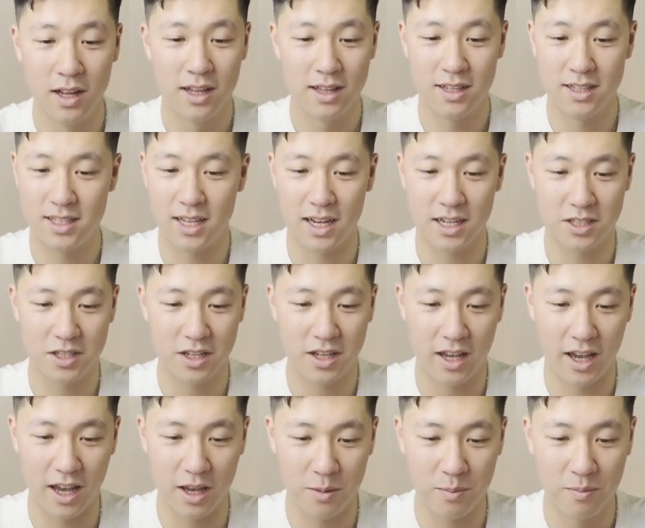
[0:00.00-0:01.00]
This actually
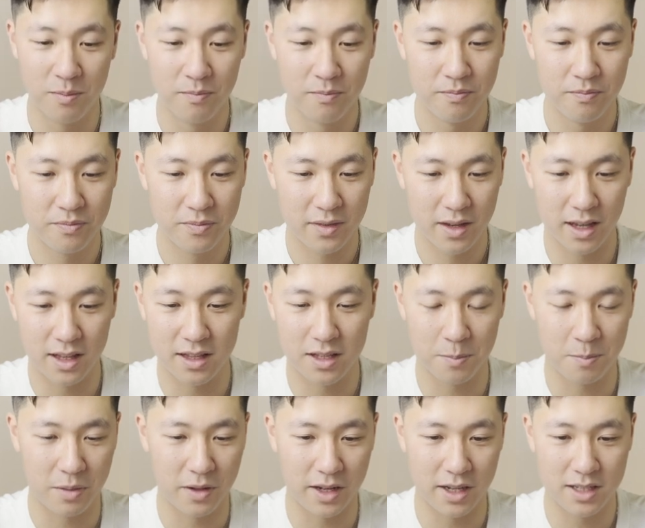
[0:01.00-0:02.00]
came into
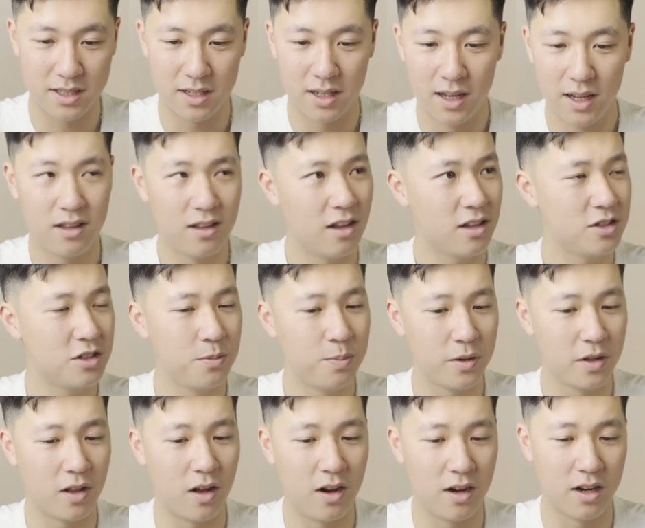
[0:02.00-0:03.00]
place not
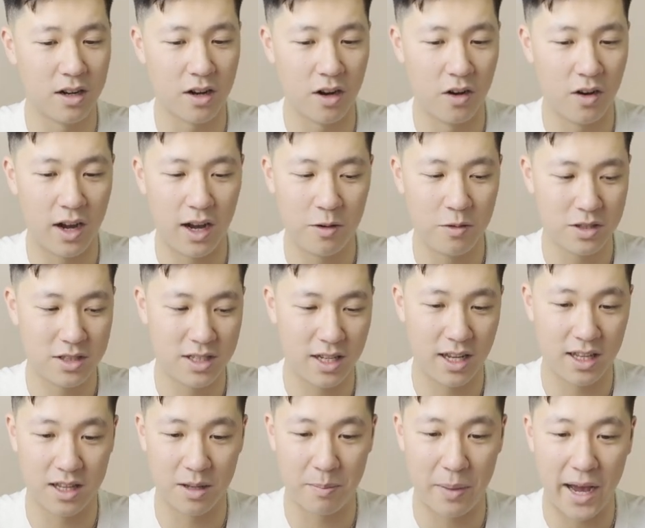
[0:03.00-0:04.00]
super long ago. I would say
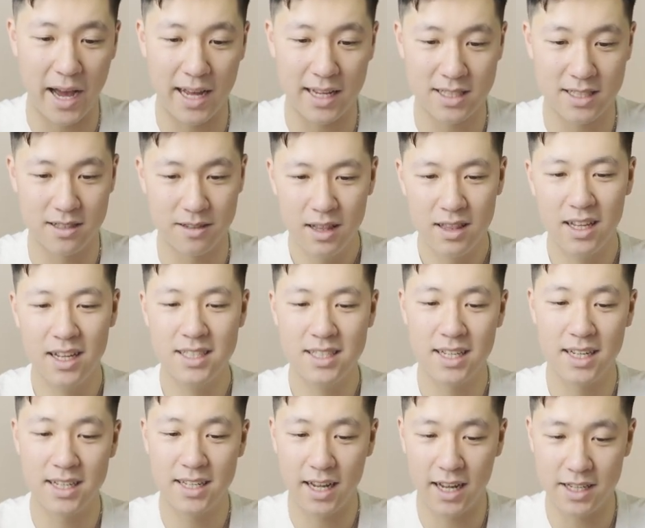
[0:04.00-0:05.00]
in the past, less
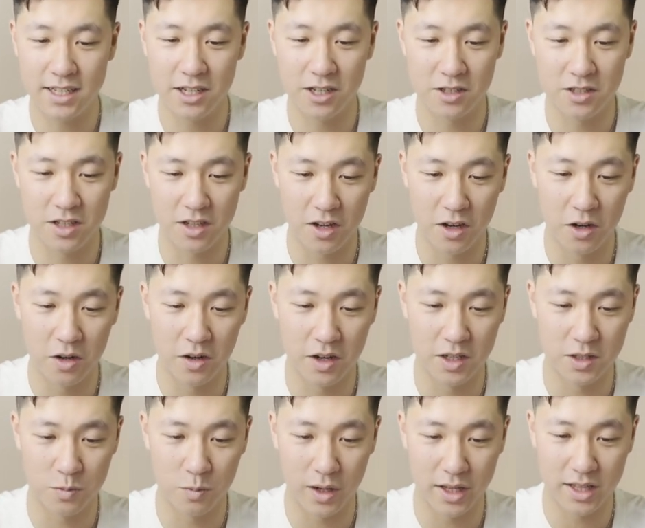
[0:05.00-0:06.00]
than 10 years ago
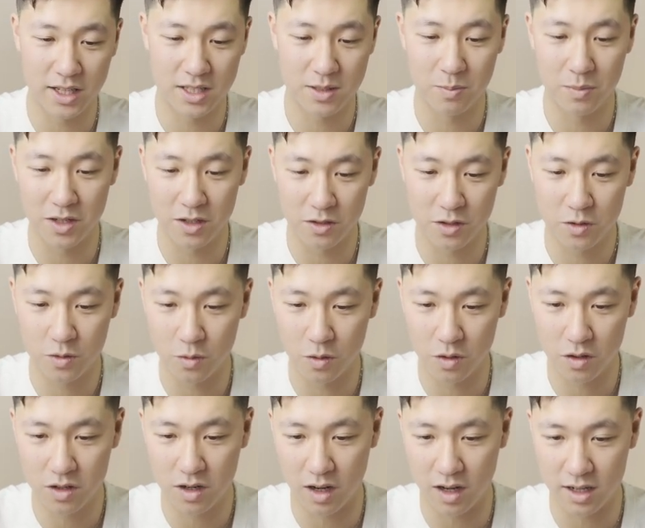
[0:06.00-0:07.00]
is when this middle
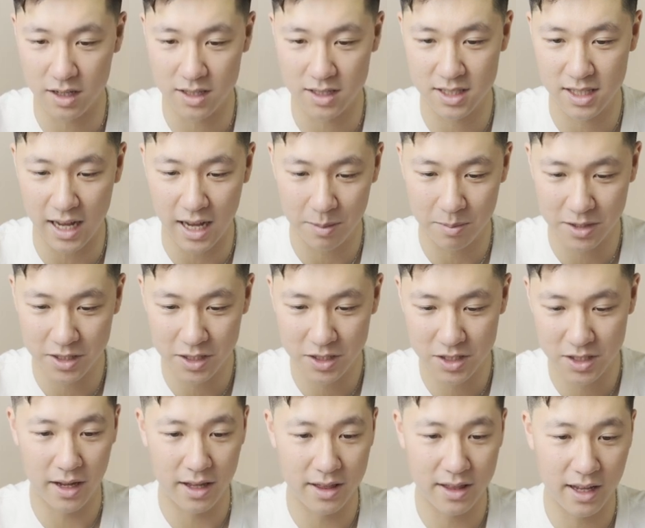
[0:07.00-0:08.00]
school got established.
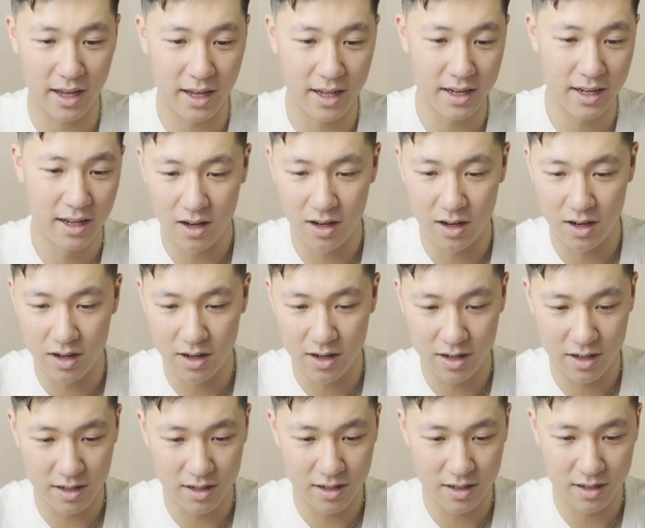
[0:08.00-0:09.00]
And then
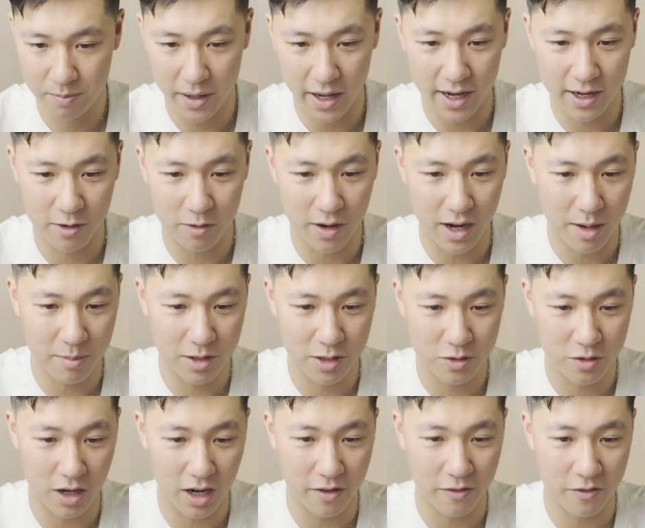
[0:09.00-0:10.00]
on Panorama
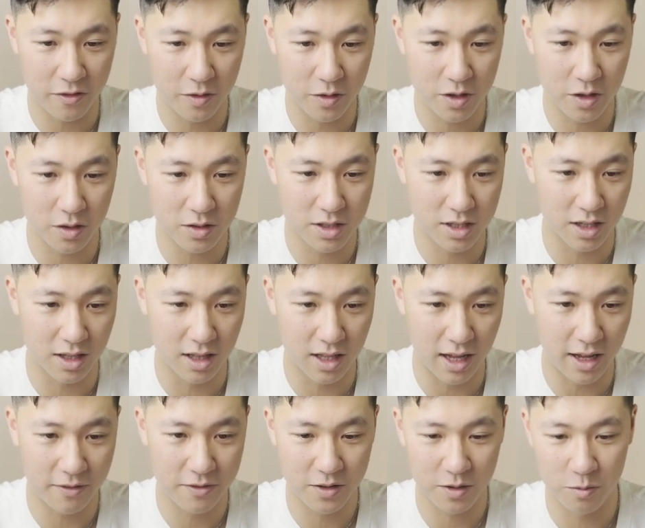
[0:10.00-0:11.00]
Drive, if you go to the
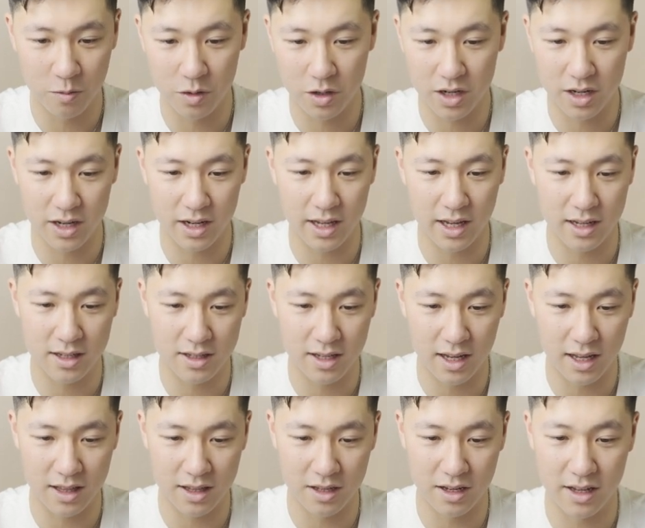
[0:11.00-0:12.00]
left, we're gonna get
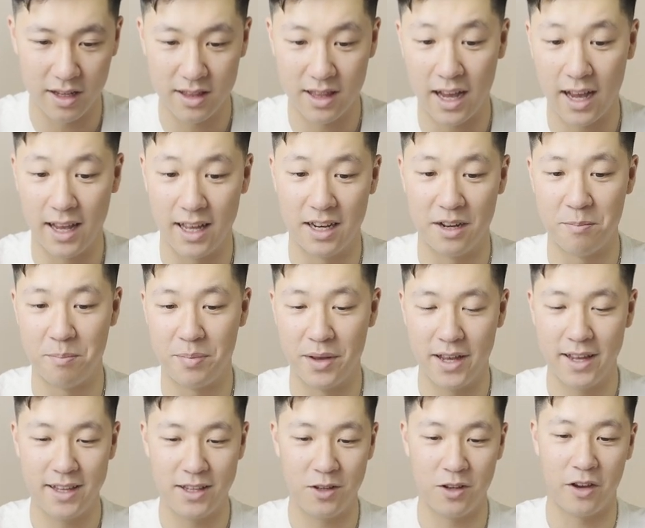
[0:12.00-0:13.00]
into that in a
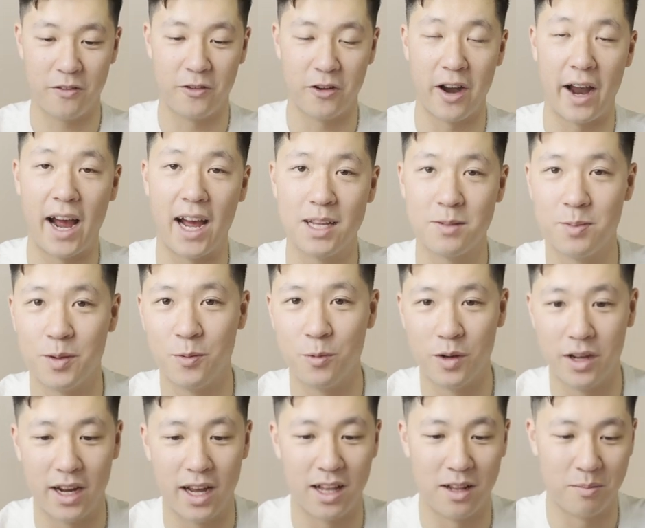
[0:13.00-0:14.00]
bit, you have your
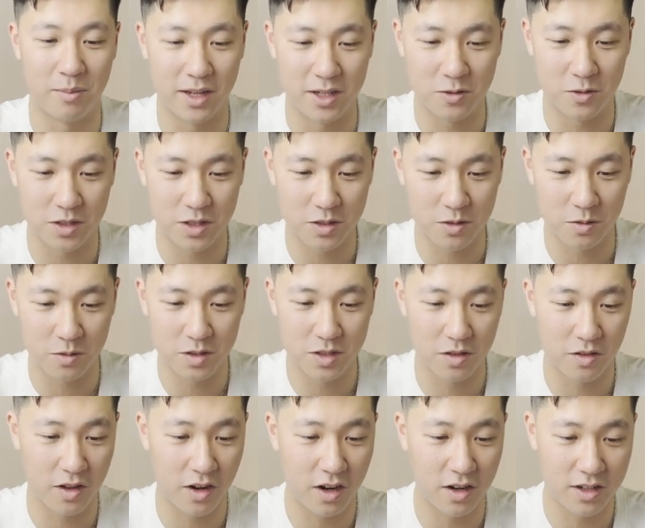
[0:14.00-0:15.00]
Aspenwood Elementary School.
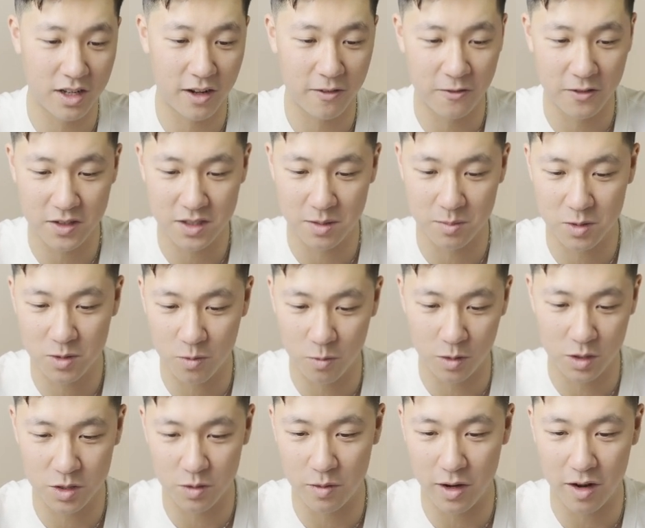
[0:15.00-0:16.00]
So there are definitely some
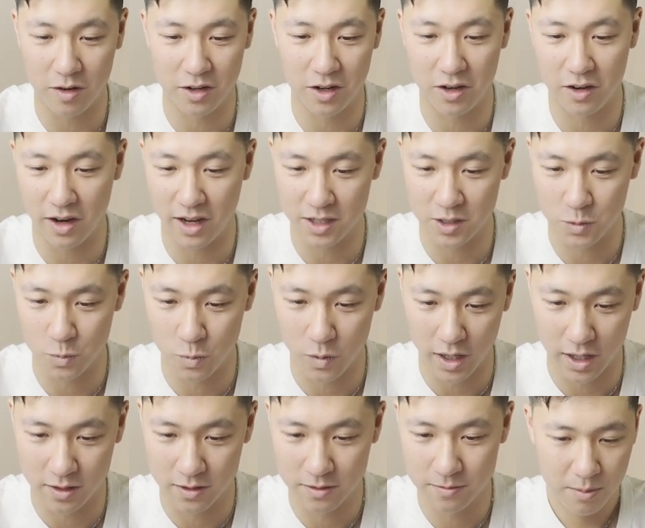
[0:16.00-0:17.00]
schools around here as
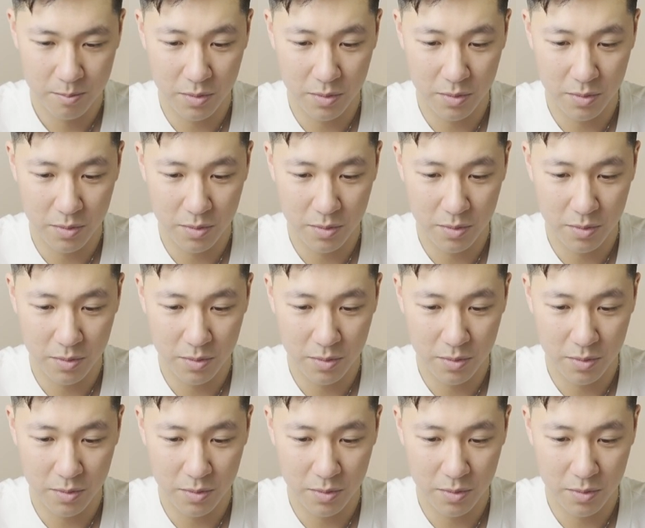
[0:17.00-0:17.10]
well.